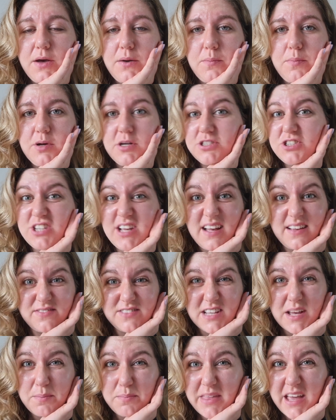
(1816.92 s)
put
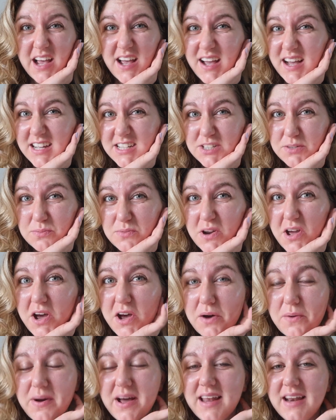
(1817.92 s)
shelves up there. I don't
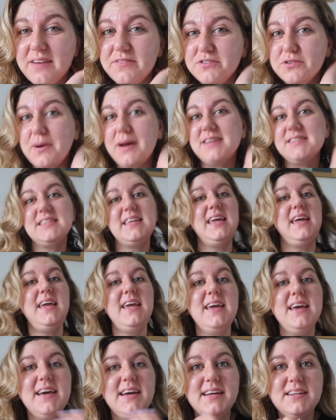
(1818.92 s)
know, I'll have to ask
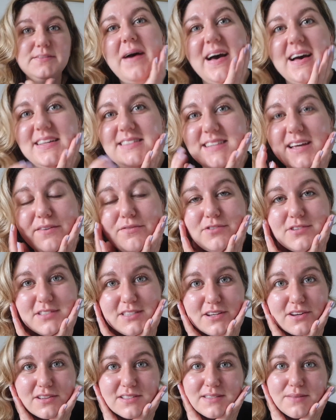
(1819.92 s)
Ian. But I've
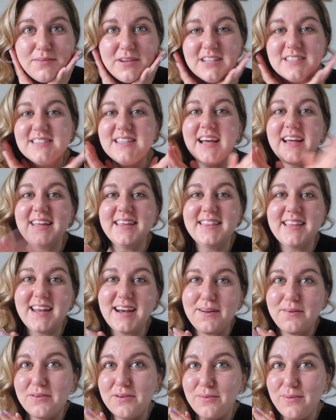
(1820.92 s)
also got something exciting that
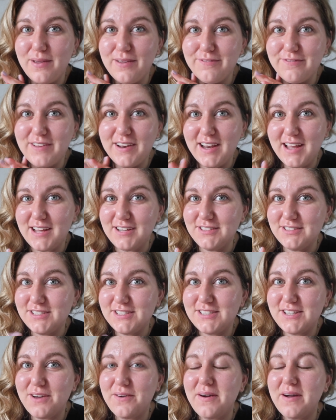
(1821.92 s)
I want to make for lunch,
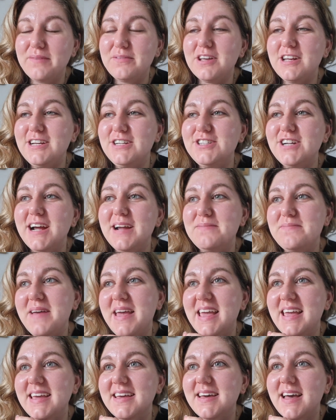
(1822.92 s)
so I'm going to try and
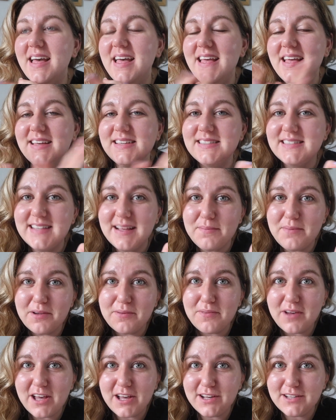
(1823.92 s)
make
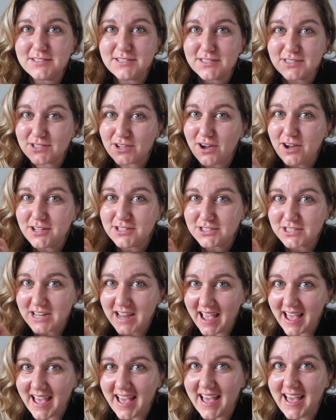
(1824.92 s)
Slimming World Scotch
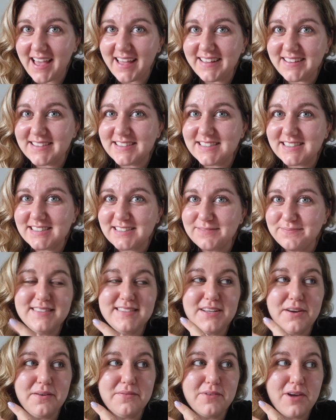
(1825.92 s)
eggs.
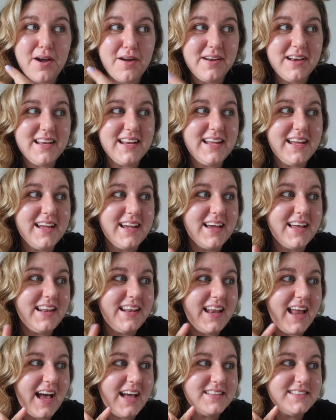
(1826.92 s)
So I'm currently
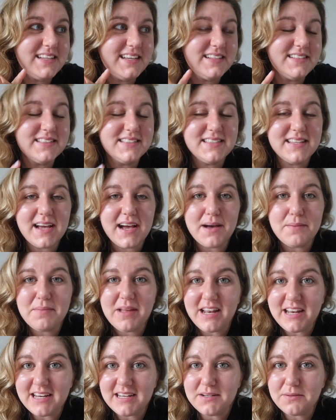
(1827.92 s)
letting some
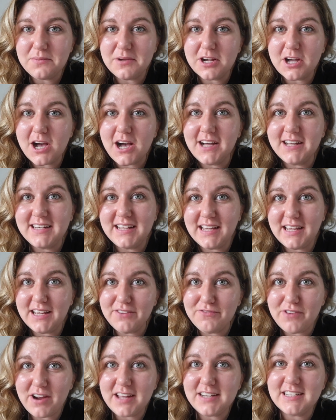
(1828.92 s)
Linda
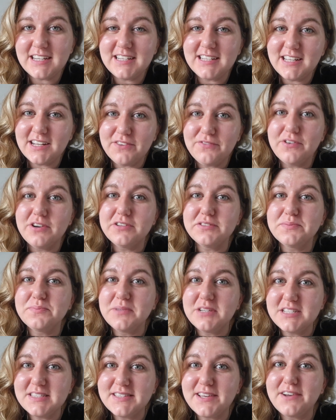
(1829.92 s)
McCartney red onion and
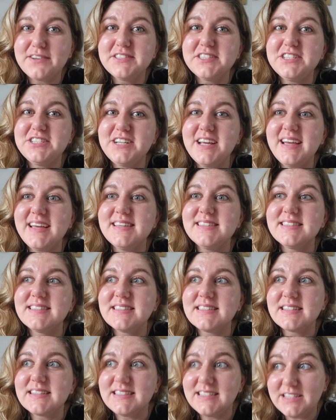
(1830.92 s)
rosemary
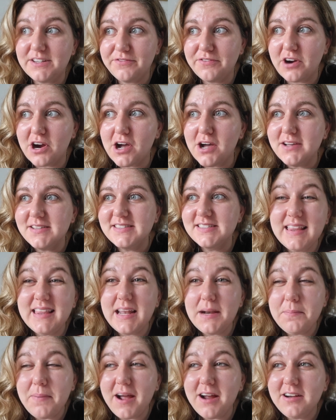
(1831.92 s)
sausages defrost. And
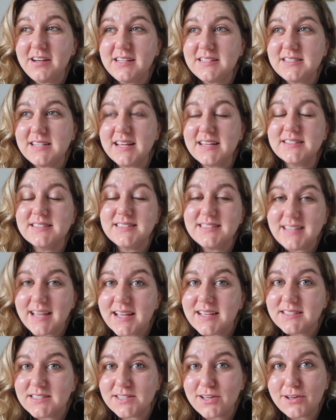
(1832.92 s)
then apparently it takes
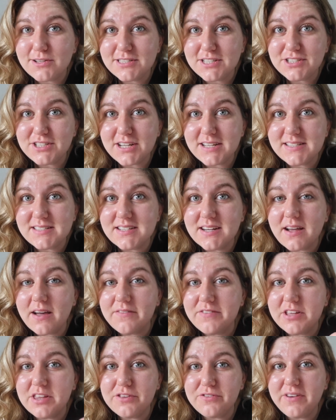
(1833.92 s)
6 sausages to
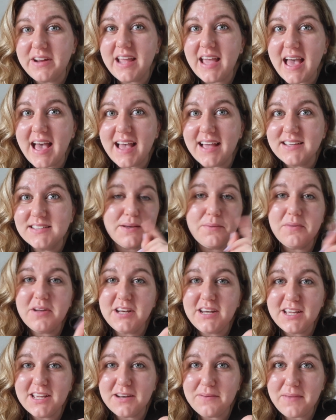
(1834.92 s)
cover 3 eggs. So I'm
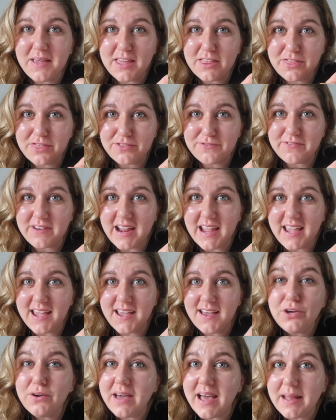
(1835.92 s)
only going to make
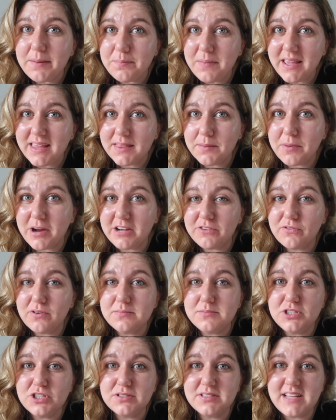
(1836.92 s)
3. You can make the
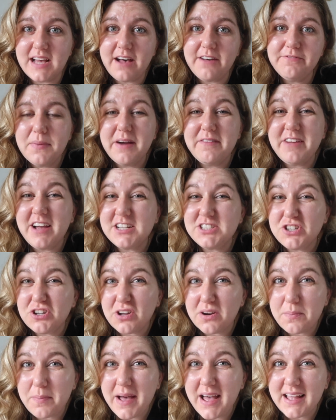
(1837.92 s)
breadcrumbs yourself. I've actually
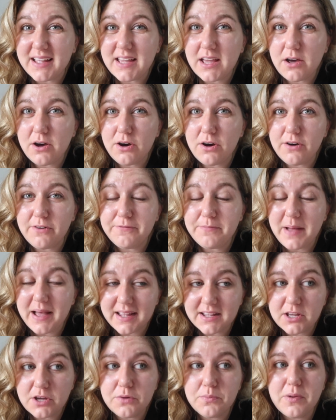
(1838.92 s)
got a packet of
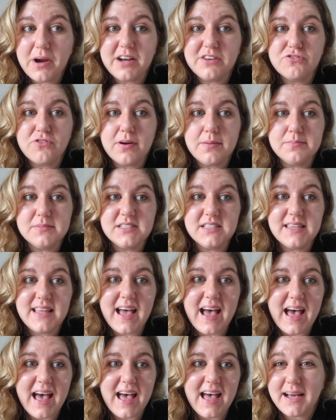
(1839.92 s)
panko breadcrumbs
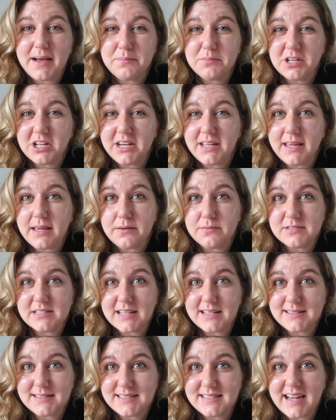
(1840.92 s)
there that I'm going to use
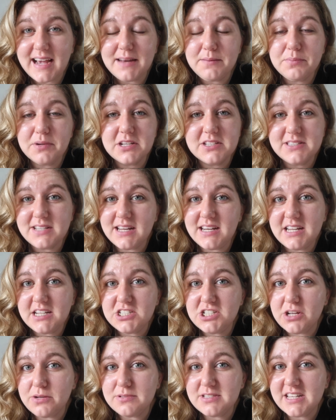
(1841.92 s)
it instead because they
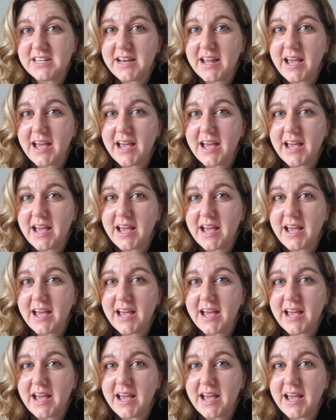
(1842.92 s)
need using